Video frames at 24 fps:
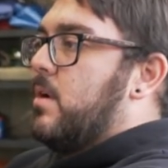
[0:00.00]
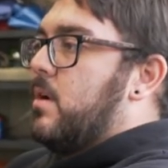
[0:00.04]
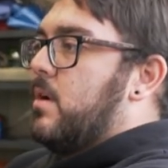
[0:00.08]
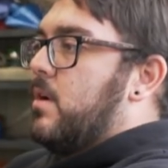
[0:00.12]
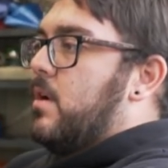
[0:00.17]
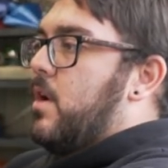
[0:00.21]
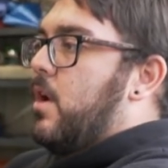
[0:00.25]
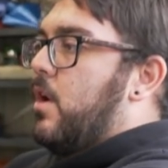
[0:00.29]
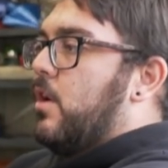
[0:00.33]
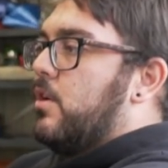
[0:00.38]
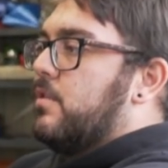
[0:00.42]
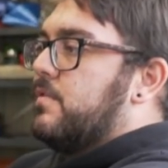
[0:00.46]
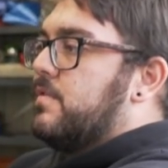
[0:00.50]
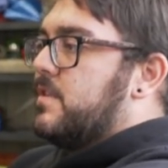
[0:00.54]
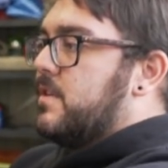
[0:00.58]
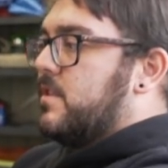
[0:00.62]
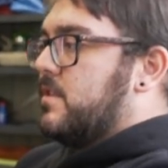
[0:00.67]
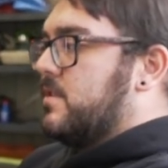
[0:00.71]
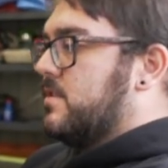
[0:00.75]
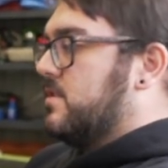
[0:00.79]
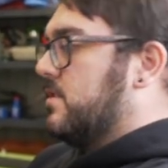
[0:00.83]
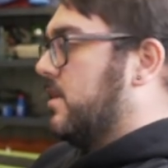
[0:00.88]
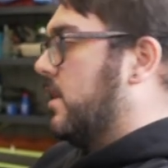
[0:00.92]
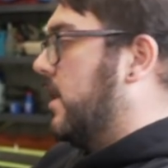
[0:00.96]
not over to
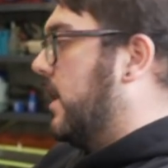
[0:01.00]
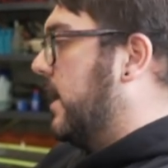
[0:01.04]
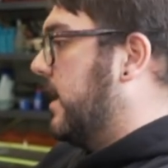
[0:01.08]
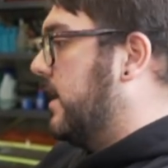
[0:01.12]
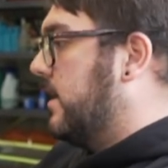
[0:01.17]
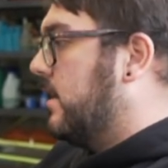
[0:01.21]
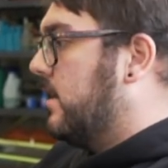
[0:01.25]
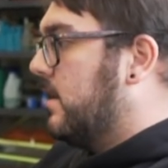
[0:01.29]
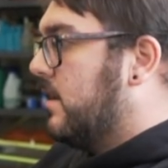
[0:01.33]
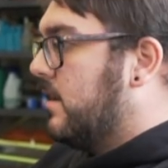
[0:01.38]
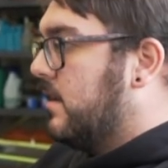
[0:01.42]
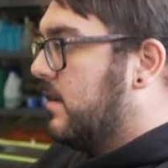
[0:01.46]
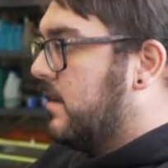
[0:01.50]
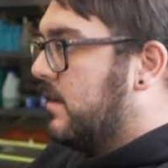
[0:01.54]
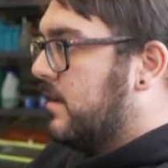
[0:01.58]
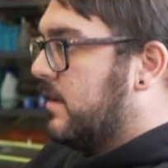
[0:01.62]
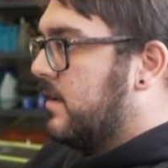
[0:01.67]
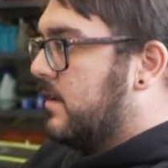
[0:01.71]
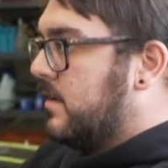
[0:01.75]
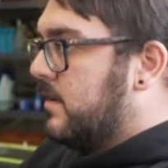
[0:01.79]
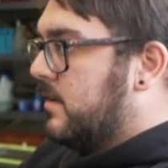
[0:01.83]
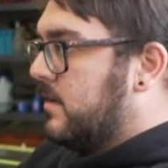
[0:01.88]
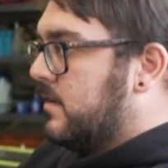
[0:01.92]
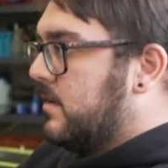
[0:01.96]
the side. Hopefully,
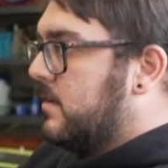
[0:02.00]
yeah.